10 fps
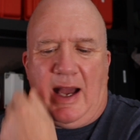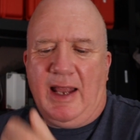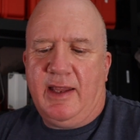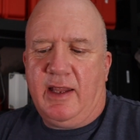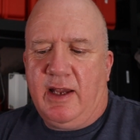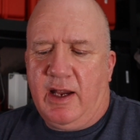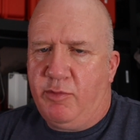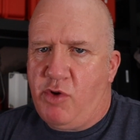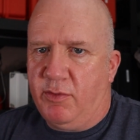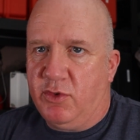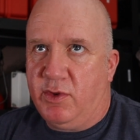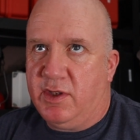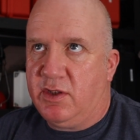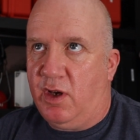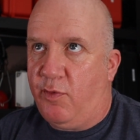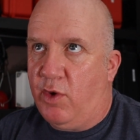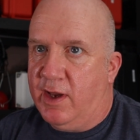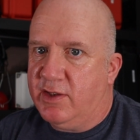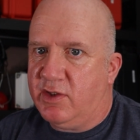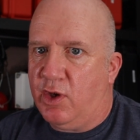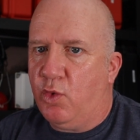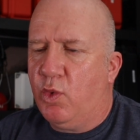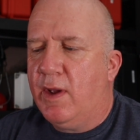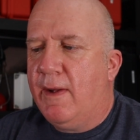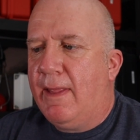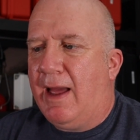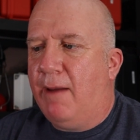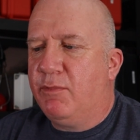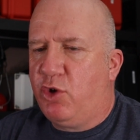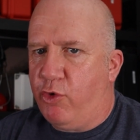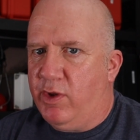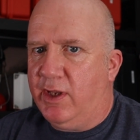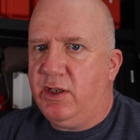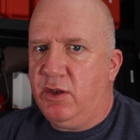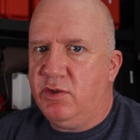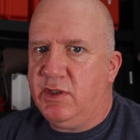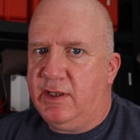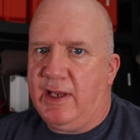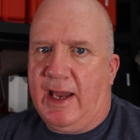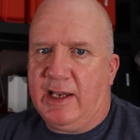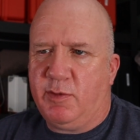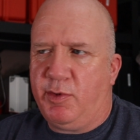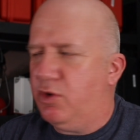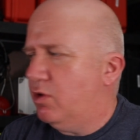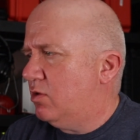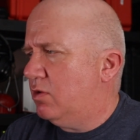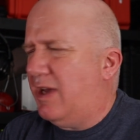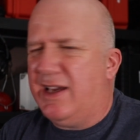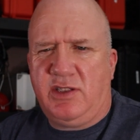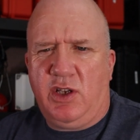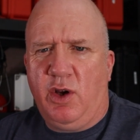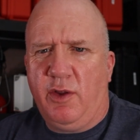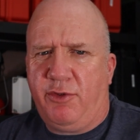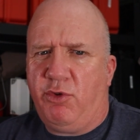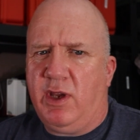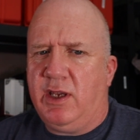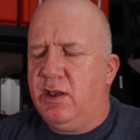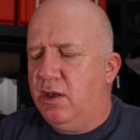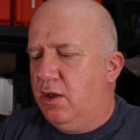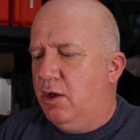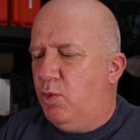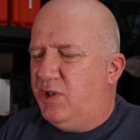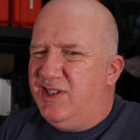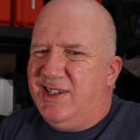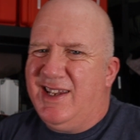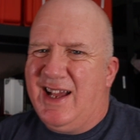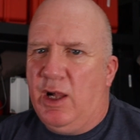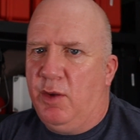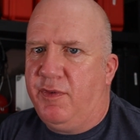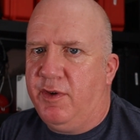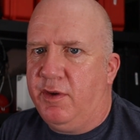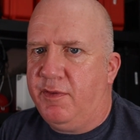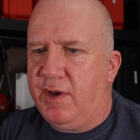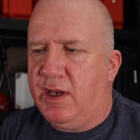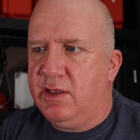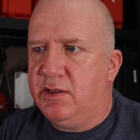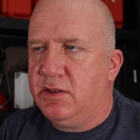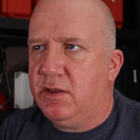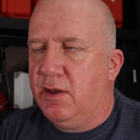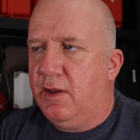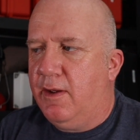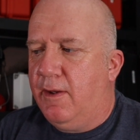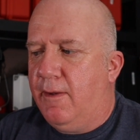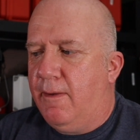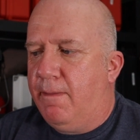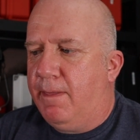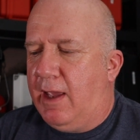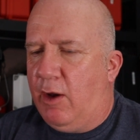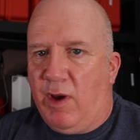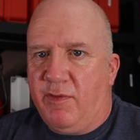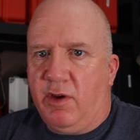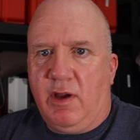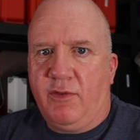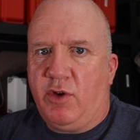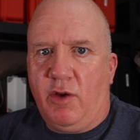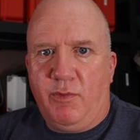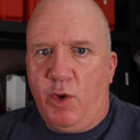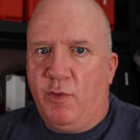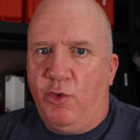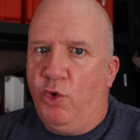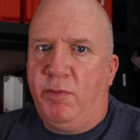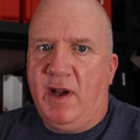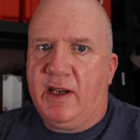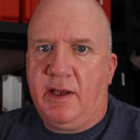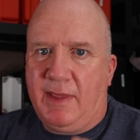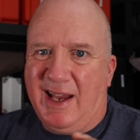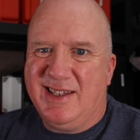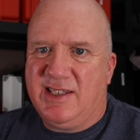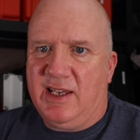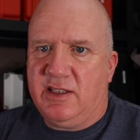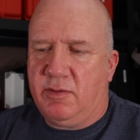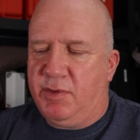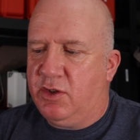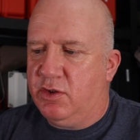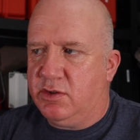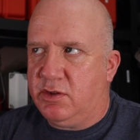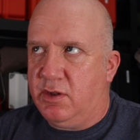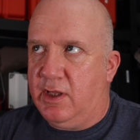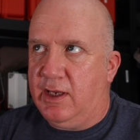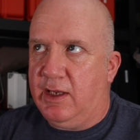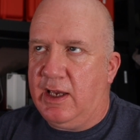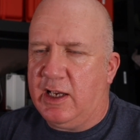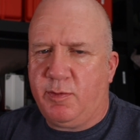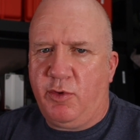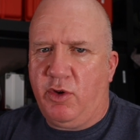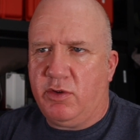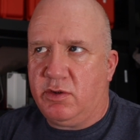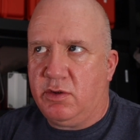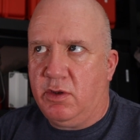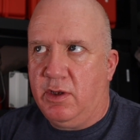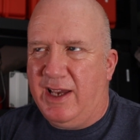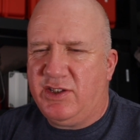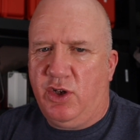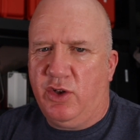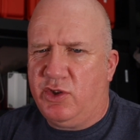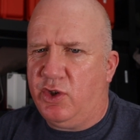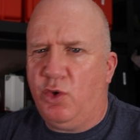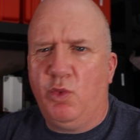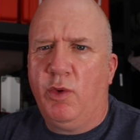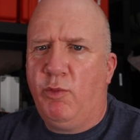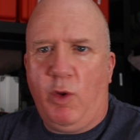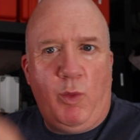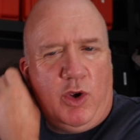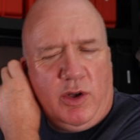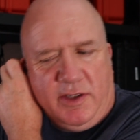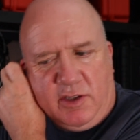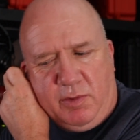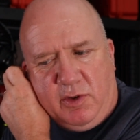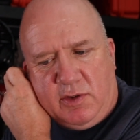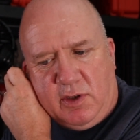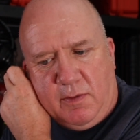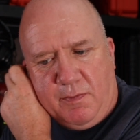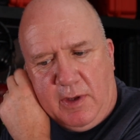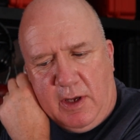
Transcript: and then I had problems with the software. So I'm currently using Expert SDR3, which is an alpha phase. However, I've got no fallback, that is it, because the Expert SDR2 won't work on this computer,